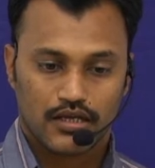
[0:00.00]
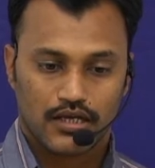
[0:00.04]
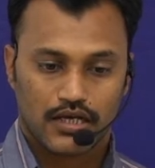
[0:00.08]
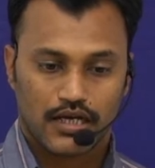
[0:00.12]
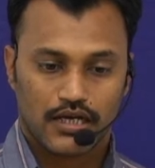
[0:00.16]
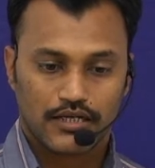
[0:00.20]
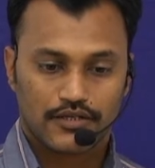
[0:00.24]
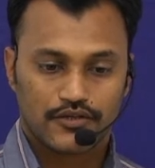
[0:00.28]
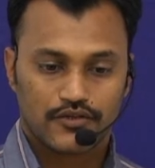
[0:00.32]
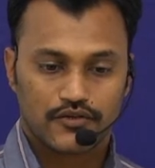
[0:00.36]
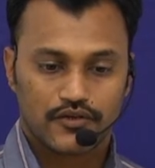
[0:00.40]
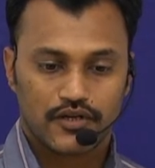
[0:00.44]

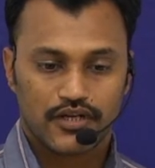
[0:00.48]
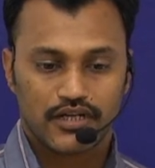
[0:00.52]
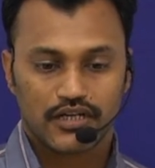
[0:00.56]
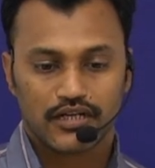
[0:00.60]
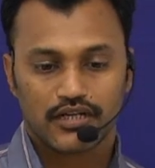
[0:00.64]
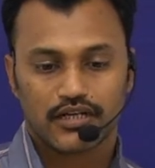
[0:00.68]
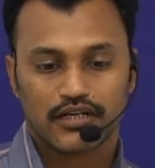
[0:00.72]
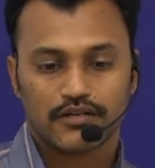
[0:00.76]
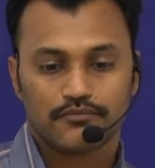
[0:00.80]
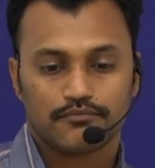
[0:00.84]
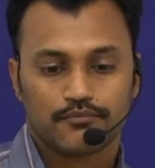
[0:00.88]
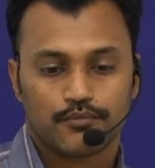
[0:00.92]
A
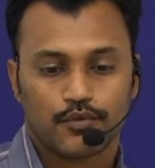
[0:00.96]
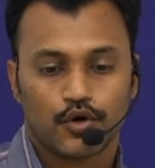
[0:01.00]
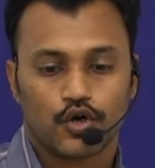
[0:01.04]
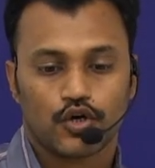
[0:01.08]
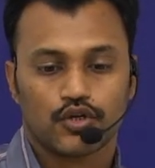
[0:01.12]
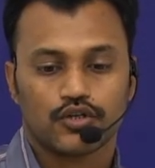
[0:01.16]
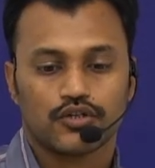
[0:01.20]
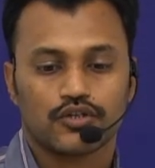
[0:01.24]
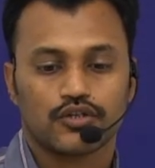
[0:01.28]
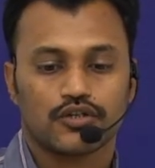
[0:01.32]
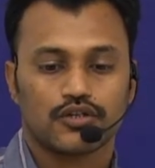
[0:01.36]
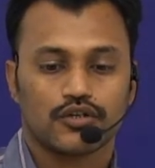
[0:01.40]
Trinidad
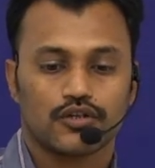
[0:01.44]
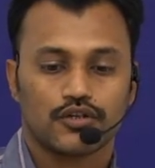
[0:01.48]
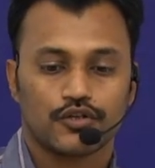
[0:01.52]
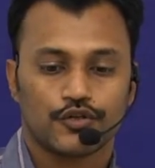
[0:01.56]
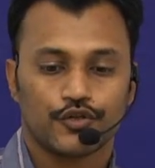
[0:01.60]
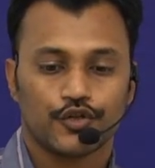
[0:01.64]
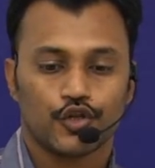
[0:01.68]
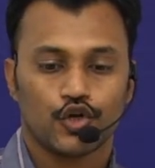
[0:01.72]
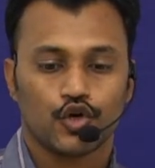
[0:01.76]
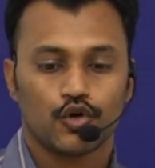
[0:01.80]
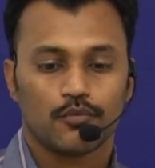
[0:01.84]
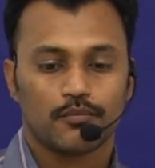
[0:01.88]
born
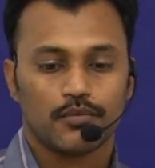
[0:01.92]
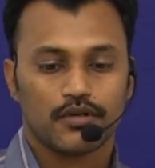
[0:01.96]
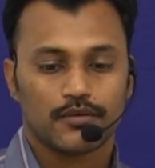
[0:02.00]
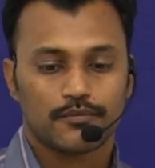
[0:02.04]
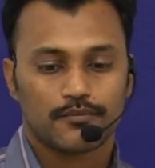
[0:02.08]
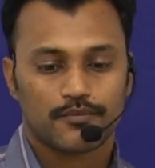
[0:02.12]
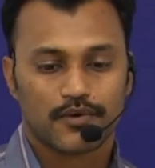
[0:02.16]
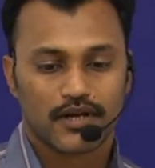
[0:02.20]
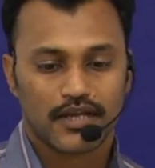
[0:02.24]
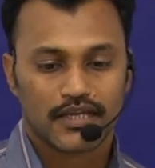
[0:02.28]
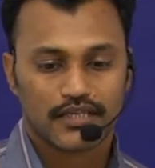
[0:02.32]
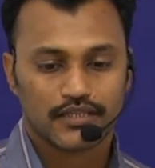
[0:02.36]
Nobel
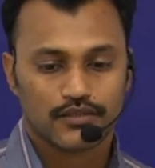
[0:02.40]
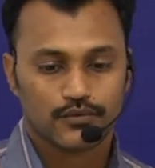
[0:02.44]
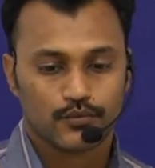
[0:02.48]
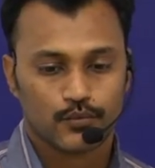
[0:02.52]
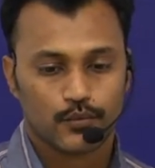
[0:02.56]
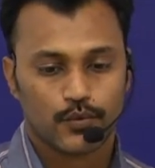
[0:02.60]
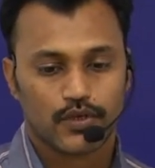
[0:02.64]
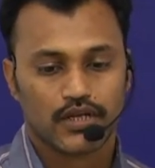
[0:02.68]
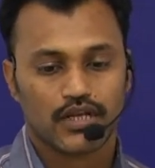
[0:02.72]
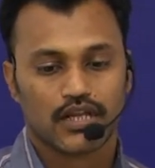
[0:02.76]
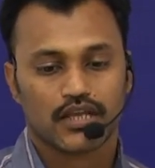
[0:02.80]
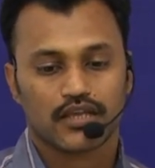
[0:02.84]
Prize
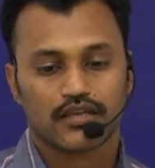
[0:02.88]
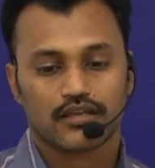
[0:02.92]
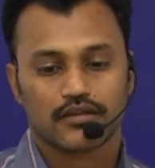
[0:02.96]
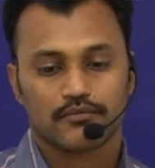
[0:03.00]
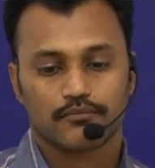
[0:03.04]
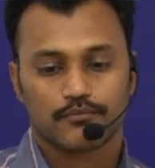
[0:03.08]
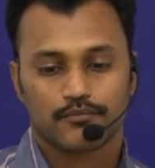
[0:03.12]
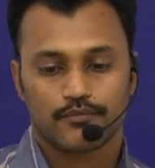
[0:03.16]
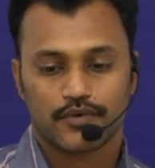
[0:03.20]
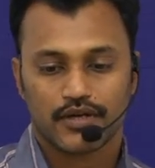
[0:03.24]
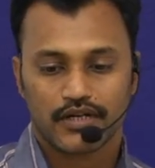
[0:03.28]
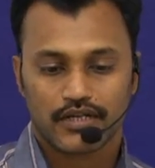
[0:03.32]
winning
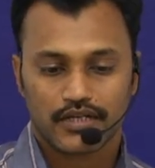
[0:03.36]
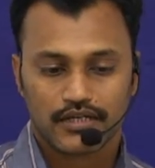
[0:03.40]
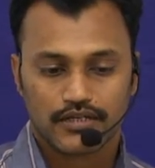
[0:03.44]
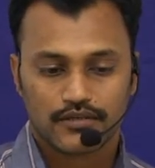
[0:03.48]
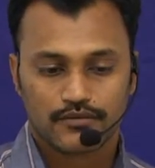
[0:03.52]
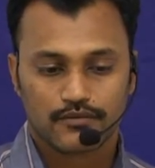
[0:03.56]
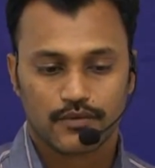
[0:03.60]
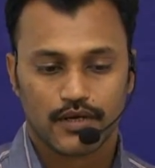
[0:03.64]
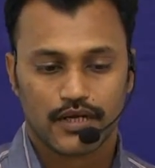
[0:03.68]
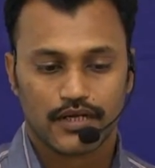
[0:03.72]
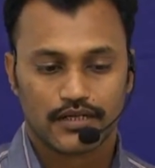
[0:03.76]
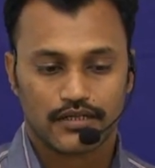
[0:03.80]

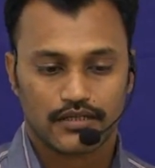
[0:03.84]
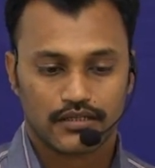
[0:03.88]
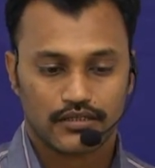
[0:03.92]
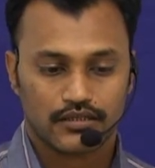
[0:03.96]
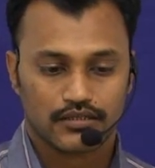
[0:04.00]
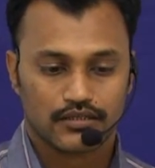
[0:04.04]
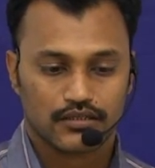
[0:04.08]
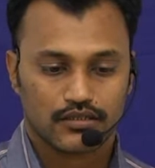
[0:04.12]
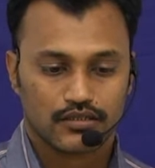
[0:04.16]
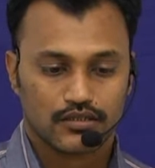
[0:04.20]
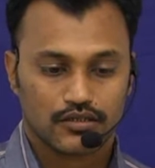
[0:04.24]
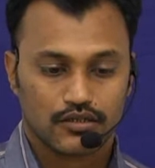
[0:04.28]
British
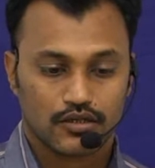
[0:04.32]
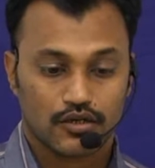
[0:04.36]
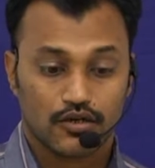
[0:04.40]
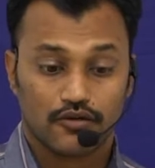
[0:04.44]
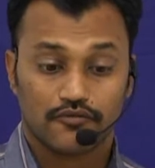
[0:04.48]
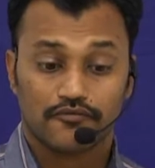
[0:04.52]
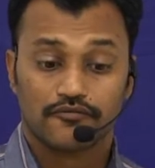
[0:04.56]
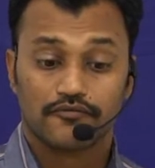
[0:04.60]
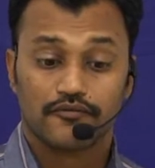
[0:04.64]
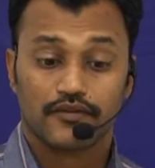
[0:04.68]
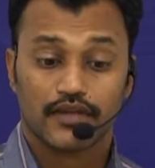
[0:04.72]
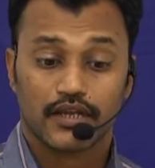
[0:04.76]
writer
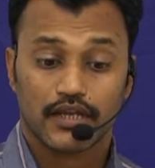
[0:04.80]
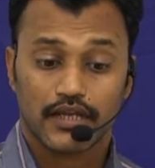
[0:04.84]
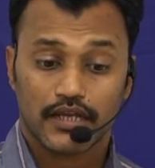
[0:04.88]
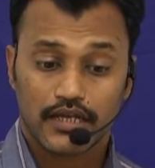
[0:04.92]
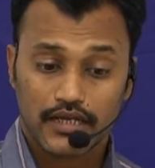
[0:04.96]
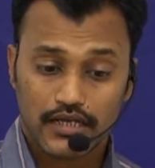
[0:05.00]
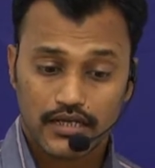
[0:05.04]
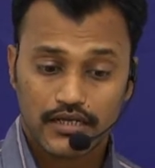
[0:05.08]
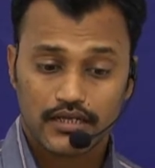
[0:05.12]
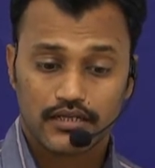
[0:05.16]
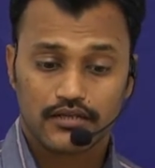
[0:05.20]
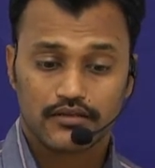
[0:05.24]
of
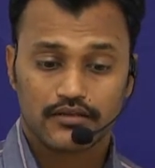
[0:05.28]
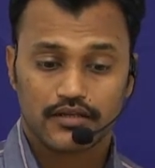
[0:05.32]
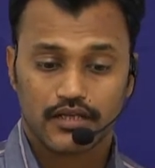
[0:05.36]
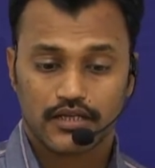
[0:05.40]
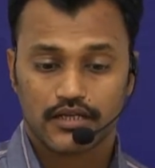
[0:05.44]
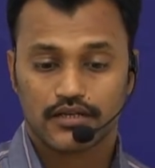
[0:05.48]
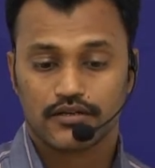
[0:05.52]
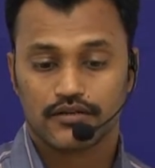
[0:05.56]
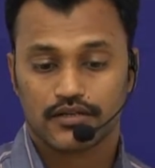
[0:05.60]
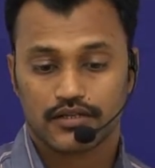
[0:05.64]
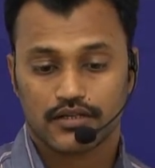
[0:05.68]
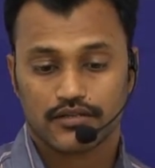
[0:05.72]
Indian
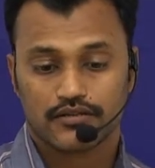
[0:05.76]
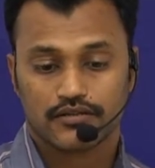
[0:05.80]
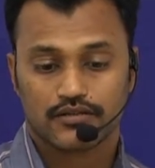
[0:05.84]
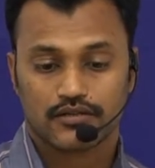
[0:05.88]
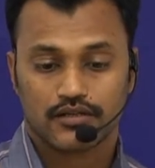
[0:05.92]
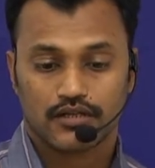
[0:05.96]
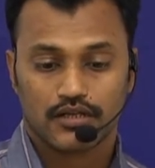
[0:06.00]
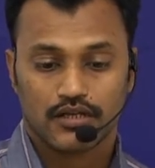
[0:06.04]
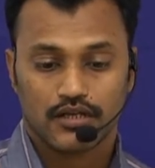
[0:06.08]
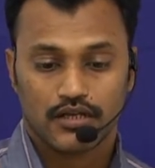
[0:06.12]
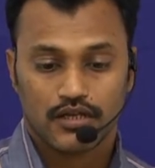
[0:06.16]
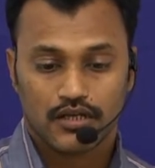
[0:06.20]
heritage,
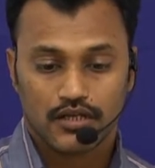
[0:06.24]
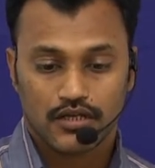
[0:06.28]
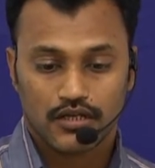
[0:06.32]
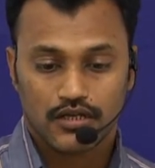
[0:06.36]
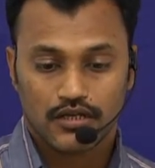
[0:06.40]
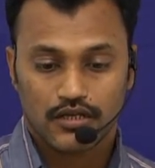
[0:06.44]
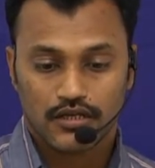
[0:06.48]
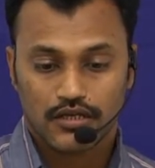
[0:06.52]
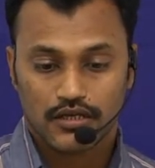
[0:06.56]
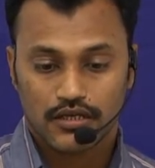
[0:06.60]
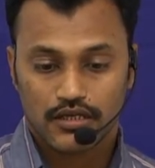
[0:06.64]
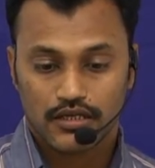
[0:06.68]

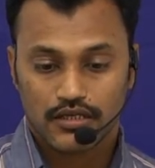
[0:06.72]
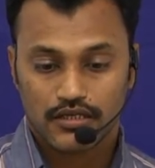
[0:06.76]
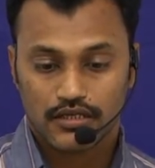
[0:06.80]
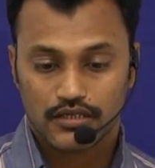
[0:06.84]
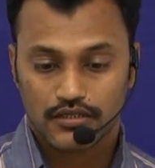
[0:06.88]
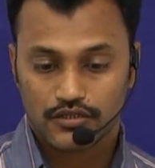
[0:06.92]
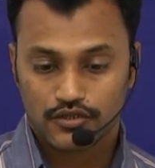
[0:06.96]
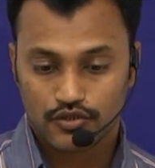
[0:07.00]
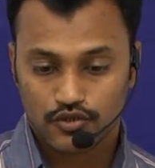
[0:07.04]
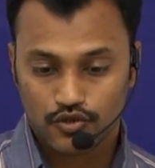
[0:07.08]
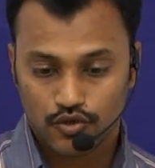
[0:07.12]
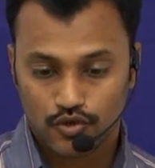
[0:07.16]
he
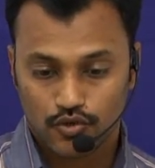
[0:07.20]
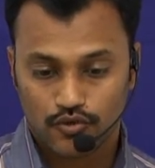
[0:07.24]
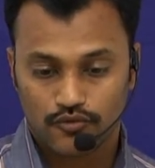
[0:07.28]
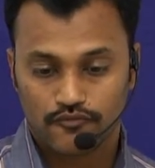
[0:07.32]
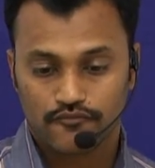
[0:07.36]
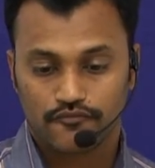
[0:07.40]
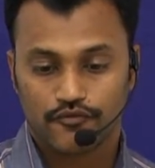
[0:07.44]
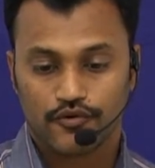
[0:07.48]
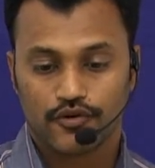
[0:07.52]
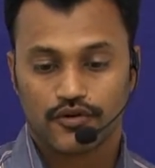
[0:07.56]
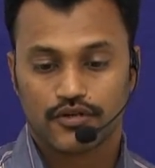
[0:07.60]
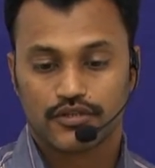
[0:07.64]
is
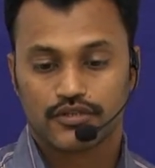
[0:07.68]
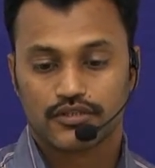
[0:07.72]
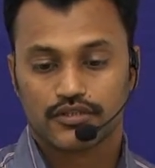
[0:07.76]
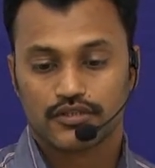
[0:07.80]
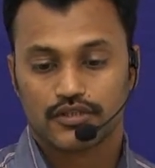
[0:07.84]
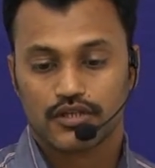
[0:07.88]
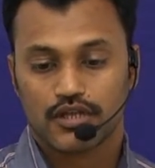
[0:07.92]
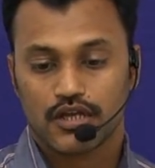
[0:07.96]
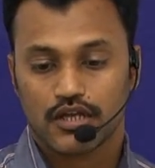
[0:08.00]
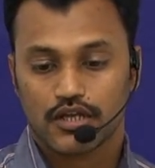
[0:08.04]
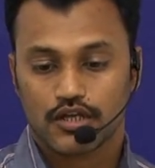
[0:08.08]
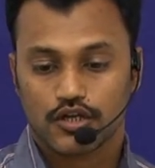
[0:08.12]
known for his
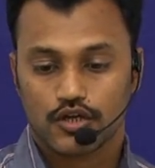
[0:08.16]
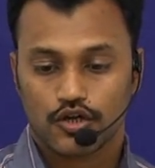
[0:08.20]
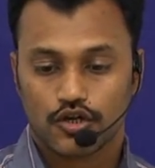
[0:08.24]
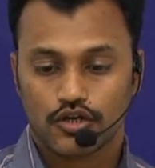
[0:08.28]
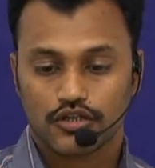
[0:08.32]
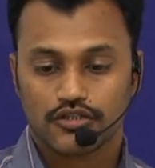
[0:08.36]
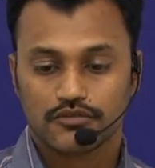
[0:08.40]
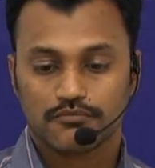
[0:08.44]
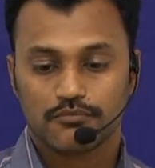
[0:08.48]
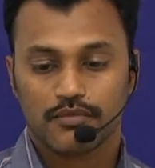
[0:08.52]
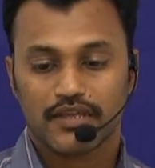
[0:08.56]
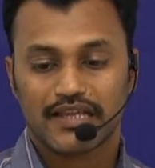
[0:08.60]

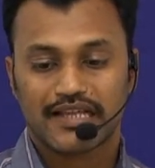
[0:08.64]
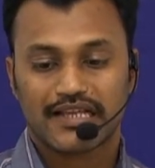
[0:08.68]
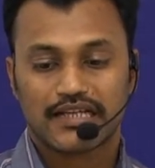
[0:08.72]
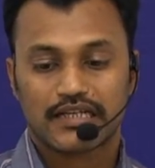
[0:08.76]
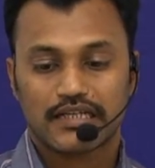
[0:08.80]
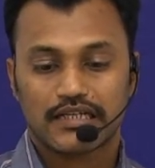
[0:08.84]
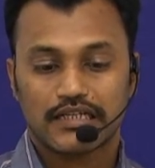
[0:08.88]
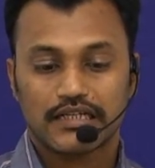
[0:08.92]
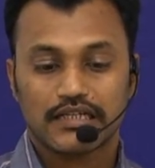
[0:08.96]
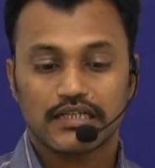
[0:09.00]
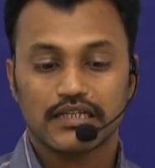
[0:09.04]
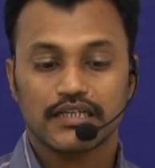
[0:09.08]
cosmic
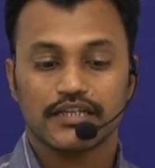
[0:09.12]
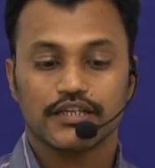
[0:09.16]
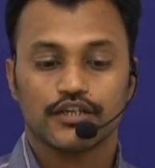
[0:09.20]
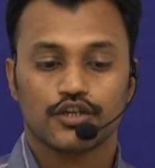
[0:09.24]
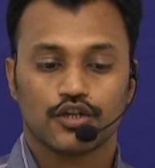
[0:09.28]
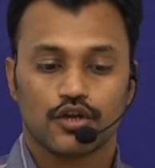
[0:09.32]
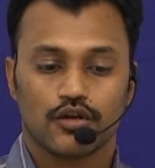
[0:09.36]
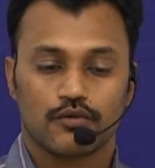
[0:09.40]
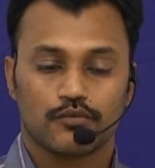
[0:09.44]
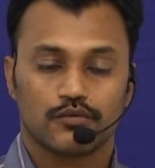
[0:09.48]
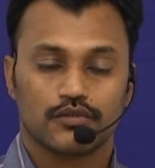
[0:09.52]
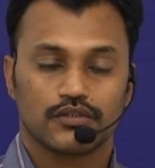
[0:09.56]
early
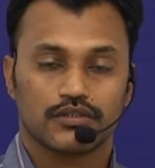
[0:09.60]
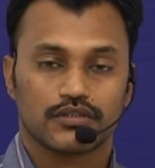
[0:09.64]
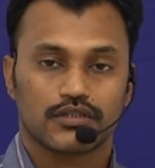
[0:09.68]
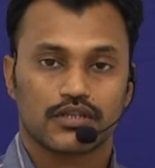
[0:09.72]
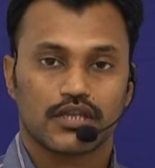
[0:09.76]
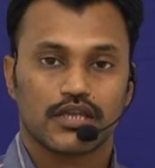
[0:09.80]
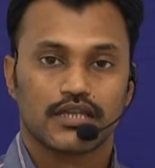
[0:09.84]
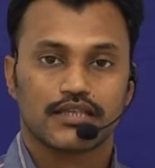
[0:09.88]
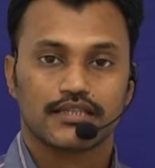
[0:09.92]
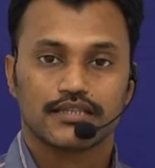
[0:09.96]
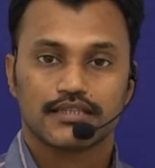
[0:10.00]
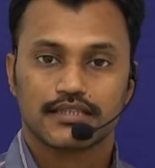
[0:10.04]
novels
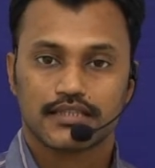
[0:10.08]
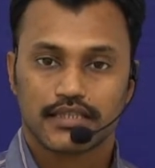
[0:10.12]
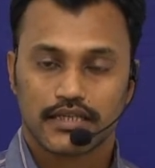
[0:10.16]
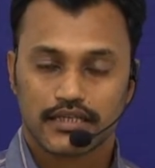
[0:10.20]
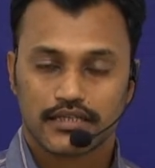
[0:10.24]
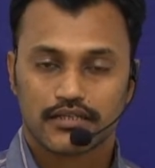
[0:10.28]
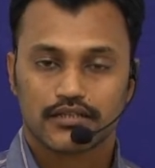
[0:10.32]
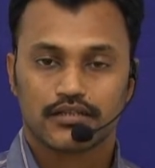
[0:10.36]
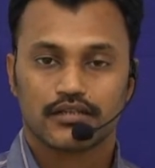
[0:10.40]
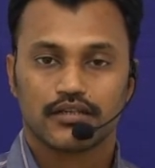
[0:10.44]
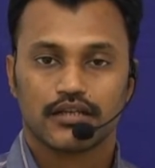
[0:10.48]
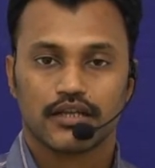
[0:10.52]

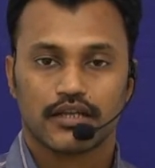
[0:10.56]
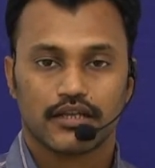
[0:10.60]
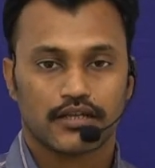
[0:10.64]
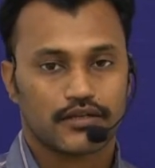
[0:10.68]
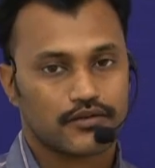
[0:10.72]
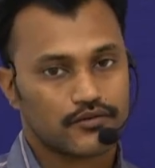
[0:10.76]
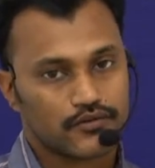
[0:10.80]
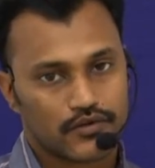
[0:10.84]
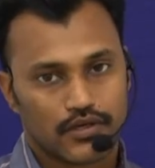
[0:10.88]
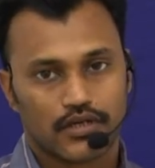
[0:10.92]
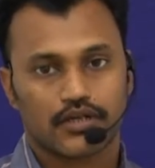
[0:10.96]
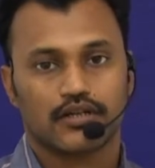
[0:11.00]
set in
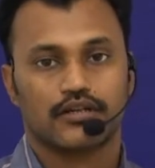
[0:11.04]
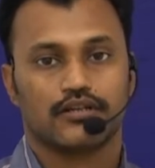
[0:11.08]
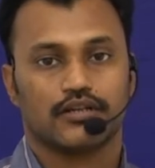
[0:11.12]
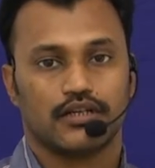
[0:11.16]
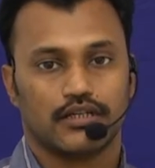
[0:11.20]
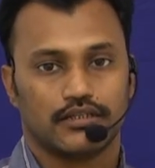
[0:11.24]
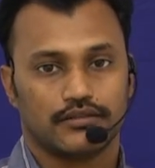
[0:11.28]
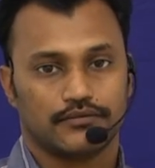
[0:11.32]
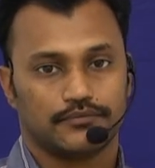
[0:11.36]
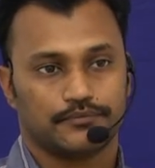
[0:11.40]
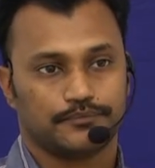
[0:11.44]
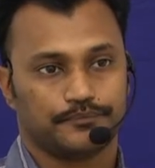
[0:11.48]

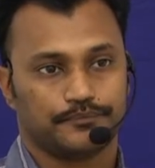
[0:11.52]
Trinidad.